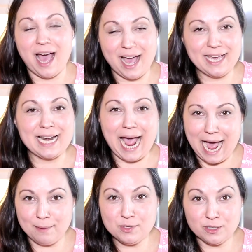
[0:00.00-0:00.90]
I can
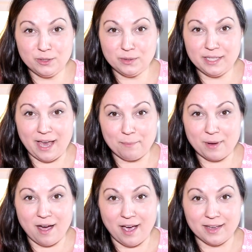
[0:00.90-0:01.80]
absolutely get
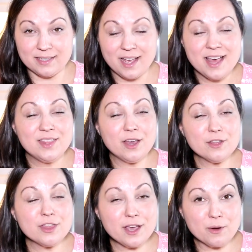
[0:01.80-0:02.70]
behind. The
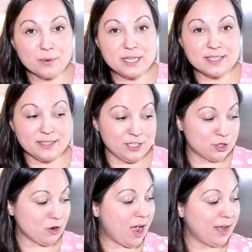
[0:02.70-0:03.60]
other thing I recently
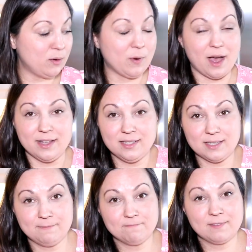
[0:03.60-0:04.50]
tried
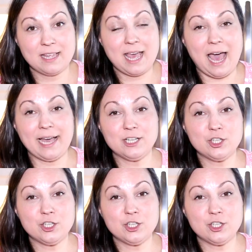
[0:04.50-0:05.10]
was I